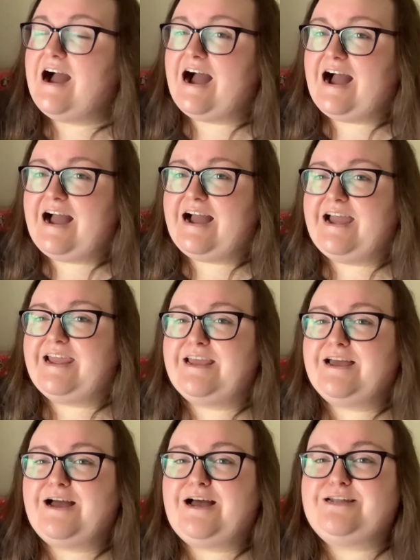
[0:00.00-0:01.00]
I
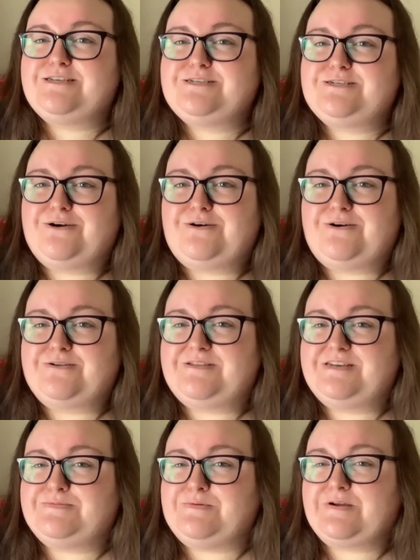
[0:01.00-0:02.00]
adored
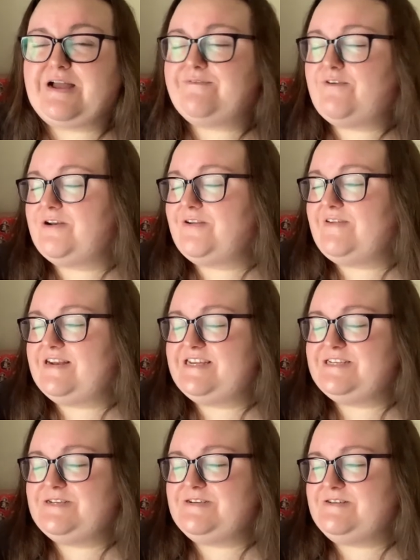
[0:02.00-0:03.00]
this book. I've already read
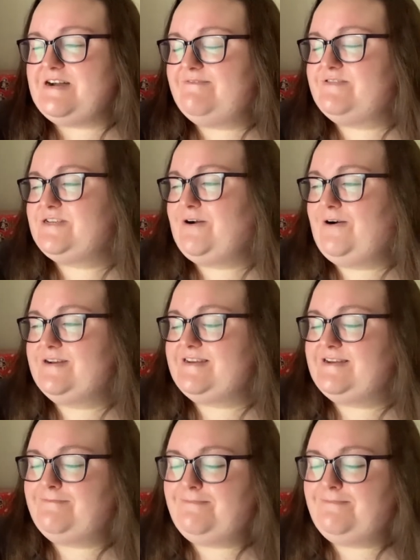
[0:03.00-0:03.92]
it, so I've adored it.